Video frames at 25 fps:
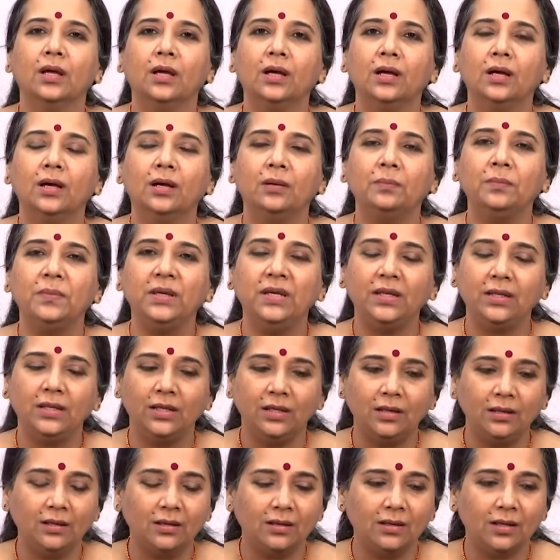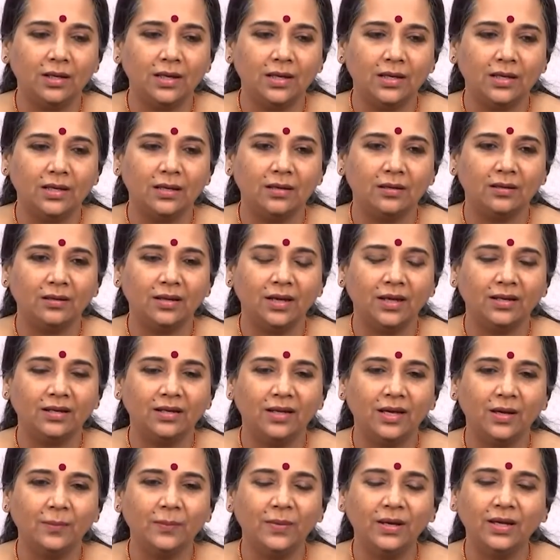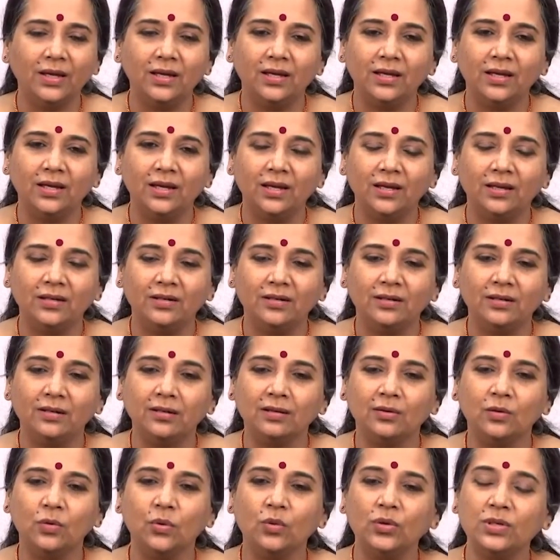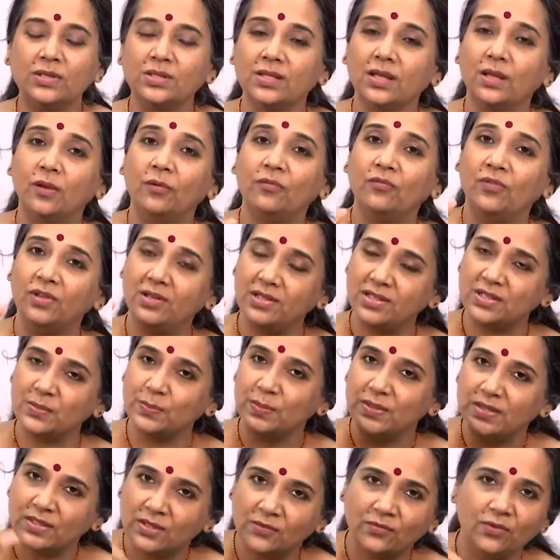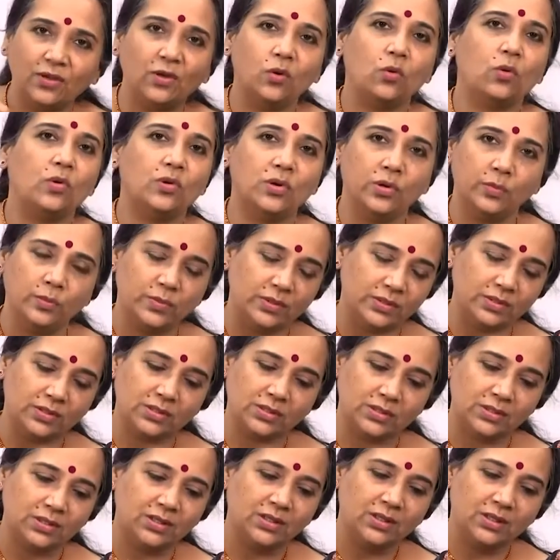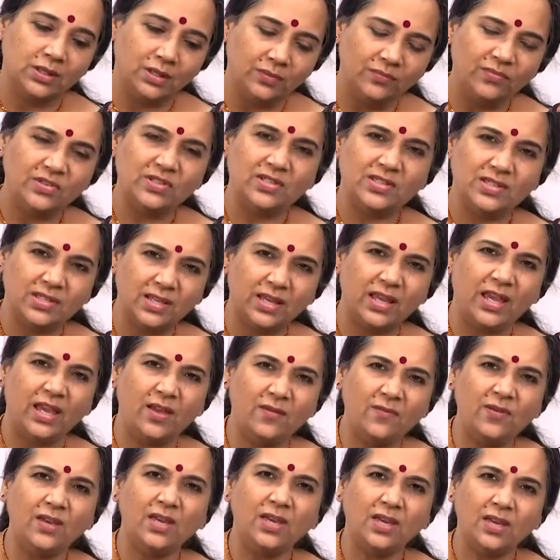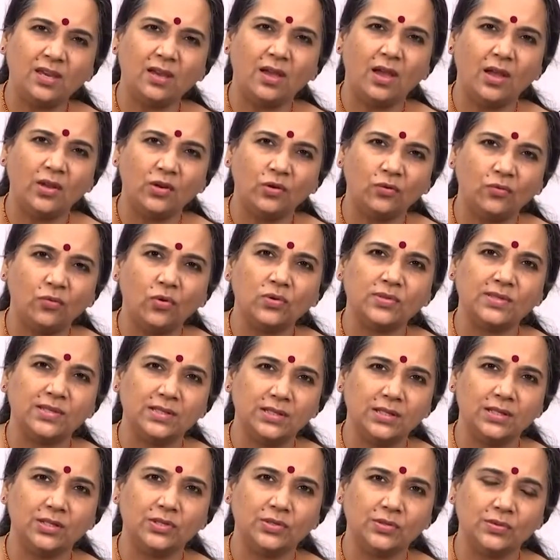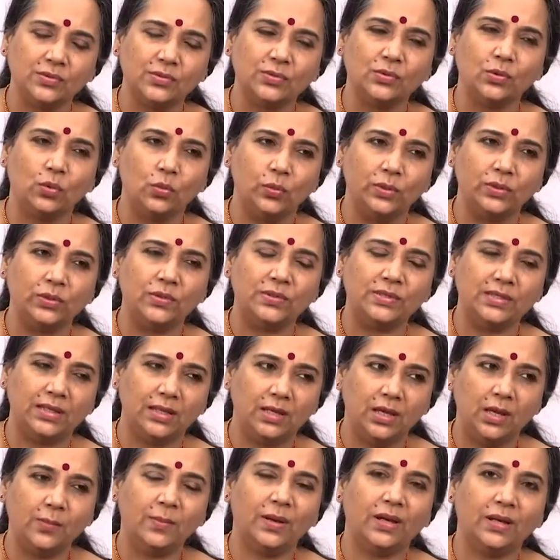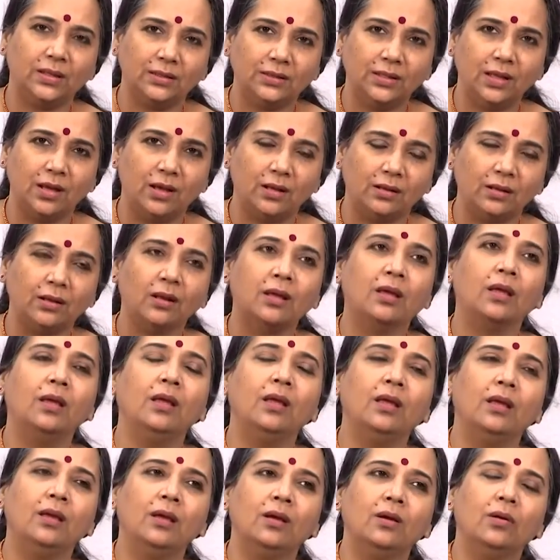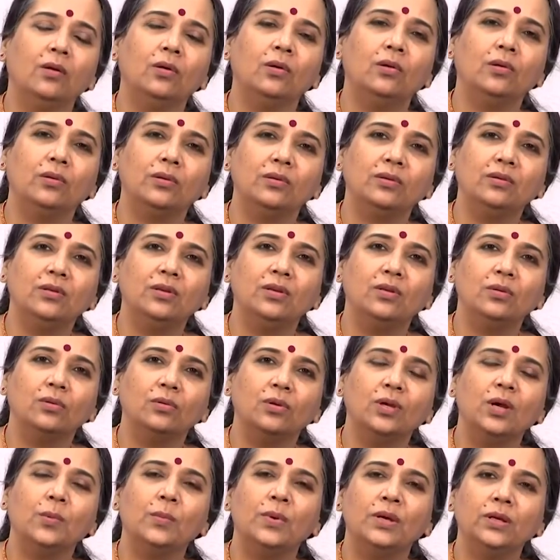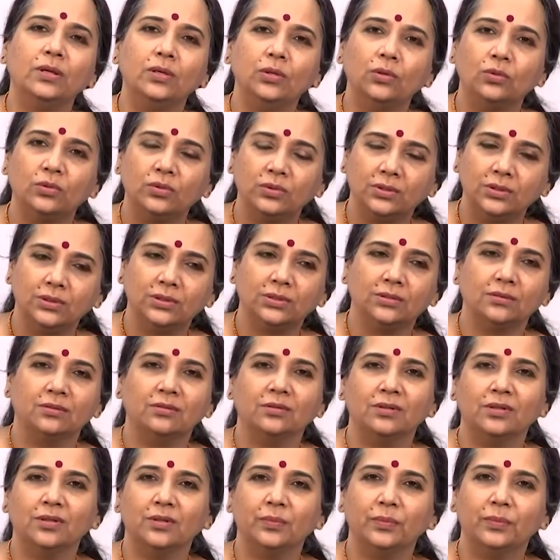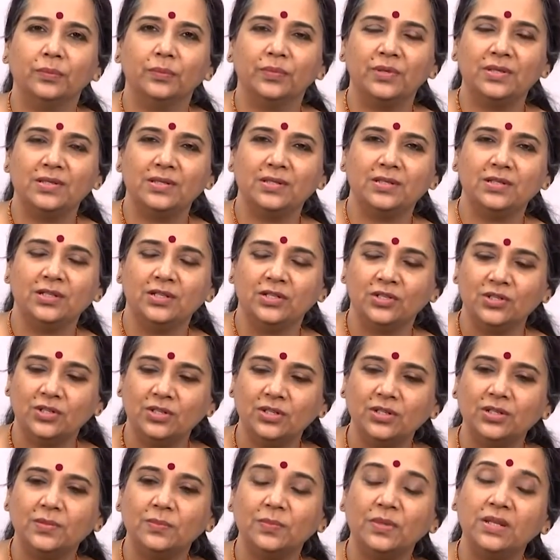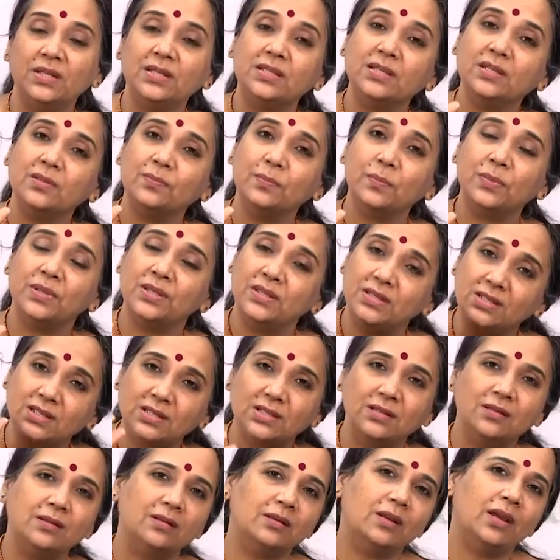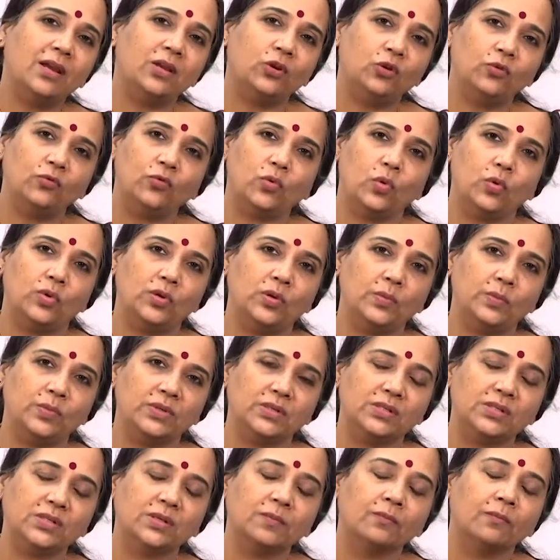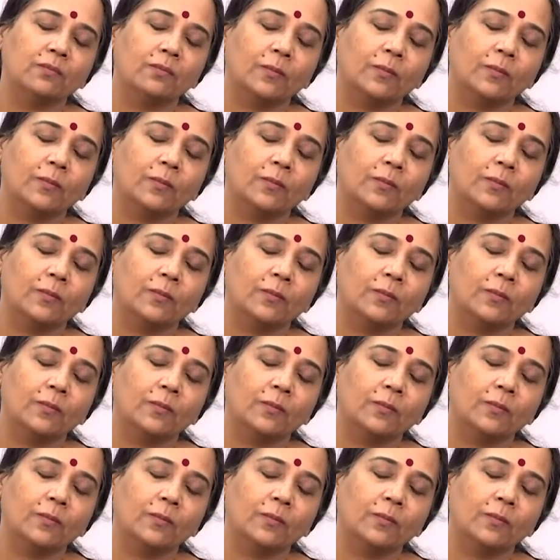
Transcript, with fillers: uh, meaning, uh, and gamaka denotes a very specific ornament, which is a heavy kind of oscillation. So when you say gamakatan or, you know, gamakyukta uh, presentation, it means a particular kind of ornament.